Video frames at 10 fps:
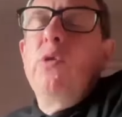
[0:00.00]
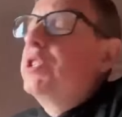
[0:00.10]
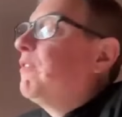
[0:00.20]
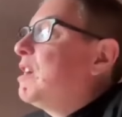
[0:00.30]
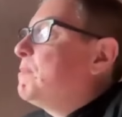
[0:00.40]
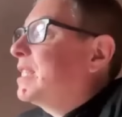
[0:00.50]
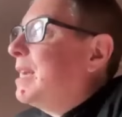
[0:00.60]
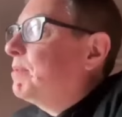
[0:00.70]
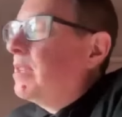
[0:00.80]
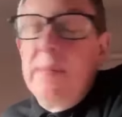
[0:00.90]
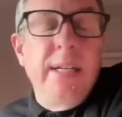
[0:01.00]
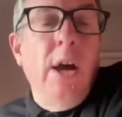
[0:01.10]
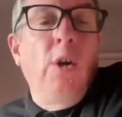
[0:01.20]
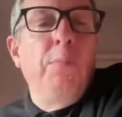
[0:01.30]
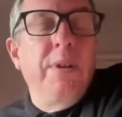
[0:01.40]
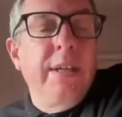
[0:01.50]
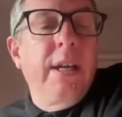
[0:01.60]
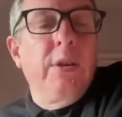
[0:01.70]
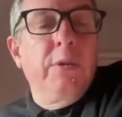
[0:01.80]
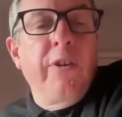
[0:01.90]
And they're also very perceptive. I mean, Noel in
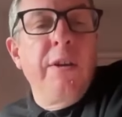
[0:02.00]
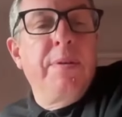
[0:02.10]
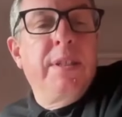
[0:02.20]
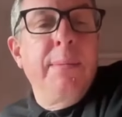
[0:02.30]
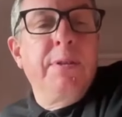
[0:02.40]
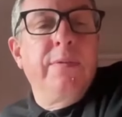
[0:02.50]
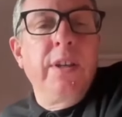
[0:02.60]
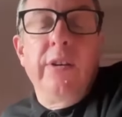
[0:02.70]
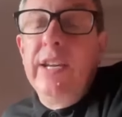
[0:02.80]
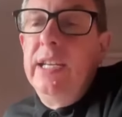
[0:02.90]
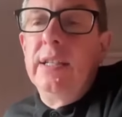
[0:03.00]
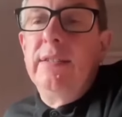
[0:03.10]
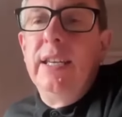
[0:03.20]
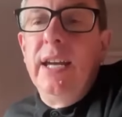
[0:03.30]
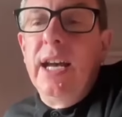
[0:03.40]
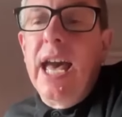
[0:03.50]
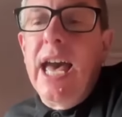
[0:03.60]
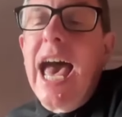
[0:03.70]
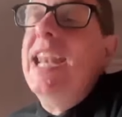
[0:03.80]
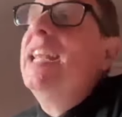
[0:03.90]
particular was very perceptive. You know, he could,
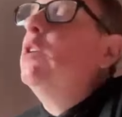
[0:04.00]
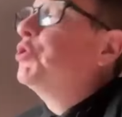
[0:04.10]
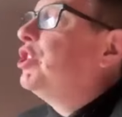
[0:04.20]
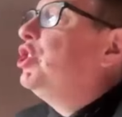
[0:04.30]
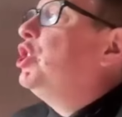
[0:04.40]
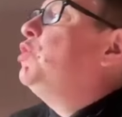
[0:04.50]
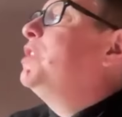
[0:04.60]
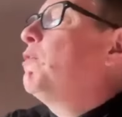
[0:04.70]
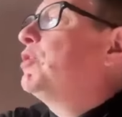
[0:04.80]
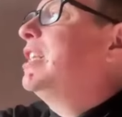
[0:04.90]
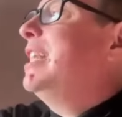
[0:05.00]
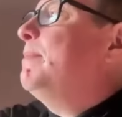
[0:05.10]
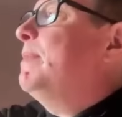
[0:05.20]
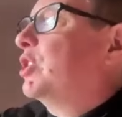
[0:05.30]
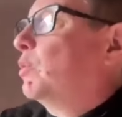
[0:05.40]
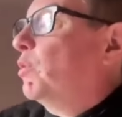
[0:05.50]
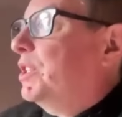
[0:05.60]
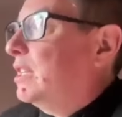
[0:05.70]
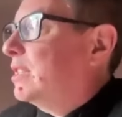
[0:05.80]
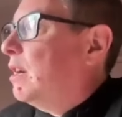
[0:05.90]
and he also knew there was a limit to
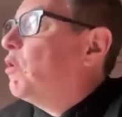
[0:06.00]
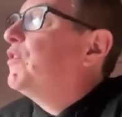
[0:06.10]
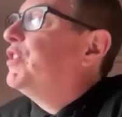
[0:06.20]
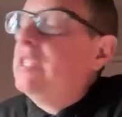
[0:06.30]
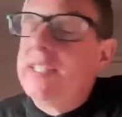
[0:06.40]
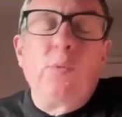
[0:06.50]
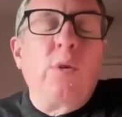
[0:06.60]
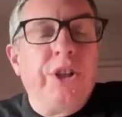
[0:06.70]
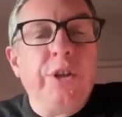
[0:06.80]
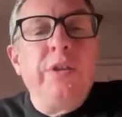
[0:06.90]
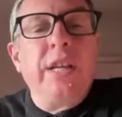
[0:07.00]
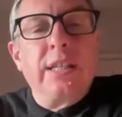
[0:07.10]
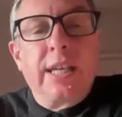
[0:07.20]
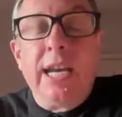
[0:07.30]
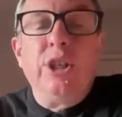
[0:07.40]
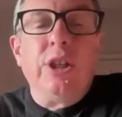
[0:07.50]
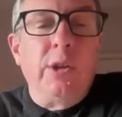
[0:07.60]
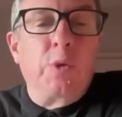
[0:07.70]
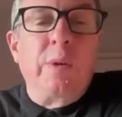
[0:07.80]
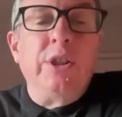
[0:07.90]
what he could say. Obviously, he said one or two things
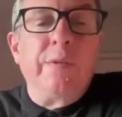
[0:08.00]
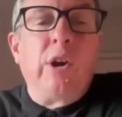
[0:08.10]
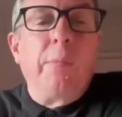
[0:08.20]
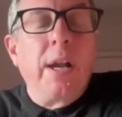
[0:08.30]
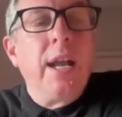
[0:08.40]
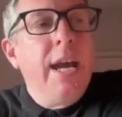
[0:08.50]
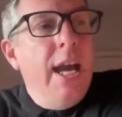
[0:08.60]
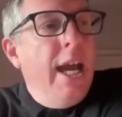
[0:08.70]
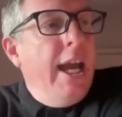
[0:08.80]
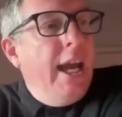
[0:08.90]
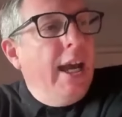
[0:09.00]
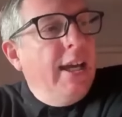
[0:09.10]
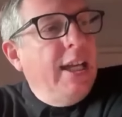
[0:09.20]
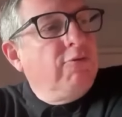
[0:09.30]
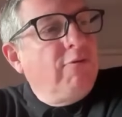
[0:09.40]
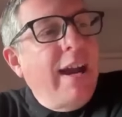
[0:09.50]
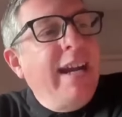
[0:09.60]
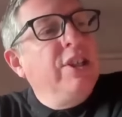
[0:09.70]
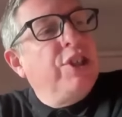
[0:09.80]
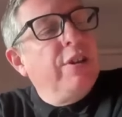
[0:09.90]
occasionally which went too far, but his
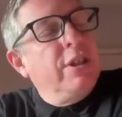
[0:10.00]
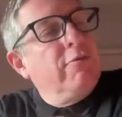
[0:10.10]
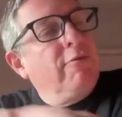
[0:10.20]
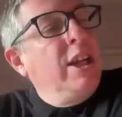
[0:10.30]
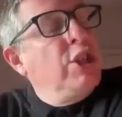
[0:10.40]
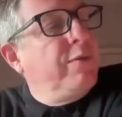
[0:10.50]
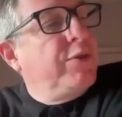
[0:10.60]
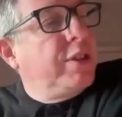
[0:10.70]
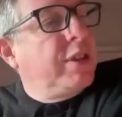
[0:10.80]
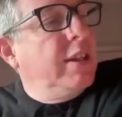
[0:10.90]
range of